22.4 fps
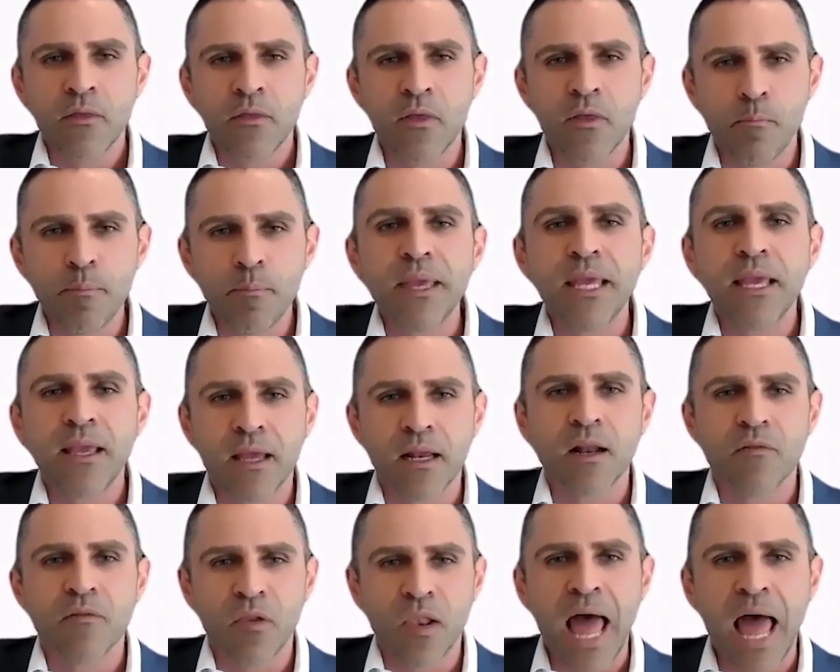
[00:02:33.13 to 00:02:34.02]
the beacon
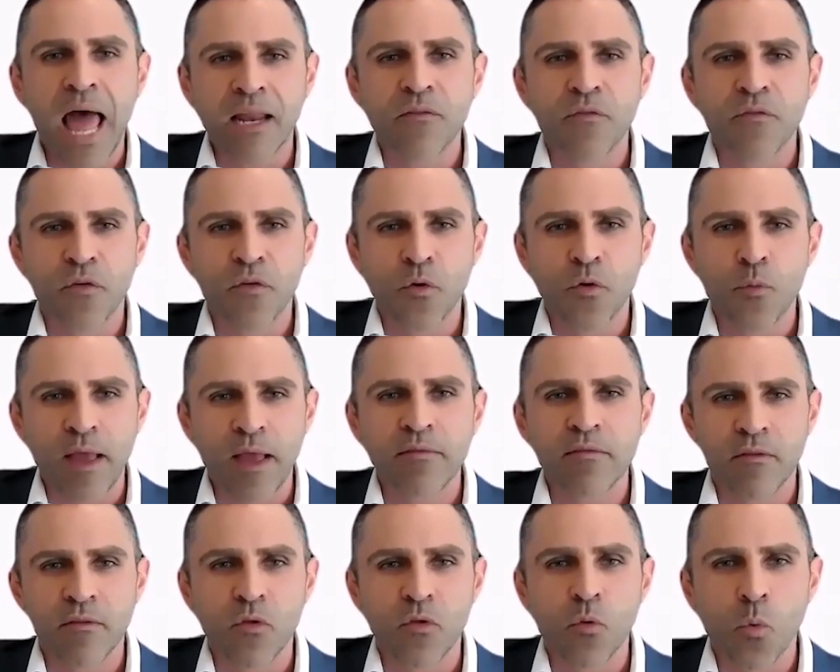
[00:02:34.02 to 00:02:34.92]
of light for the
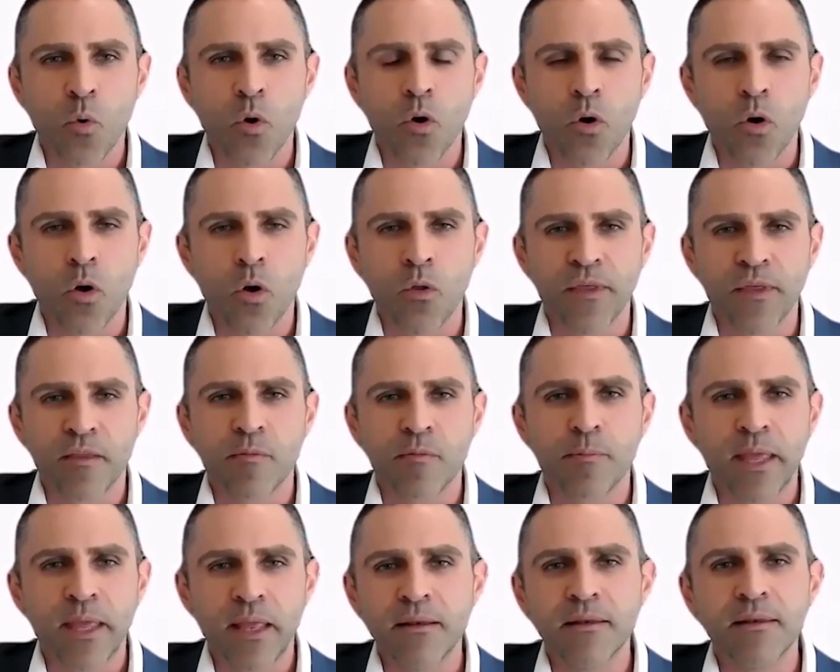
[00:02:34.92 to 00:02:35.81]
rest of the world that's
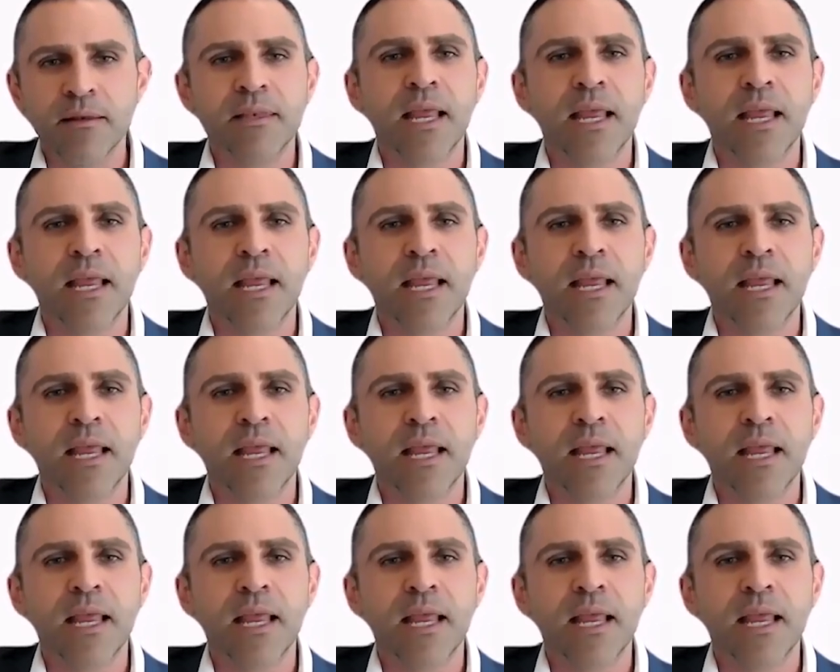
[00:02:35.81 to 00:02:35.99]
being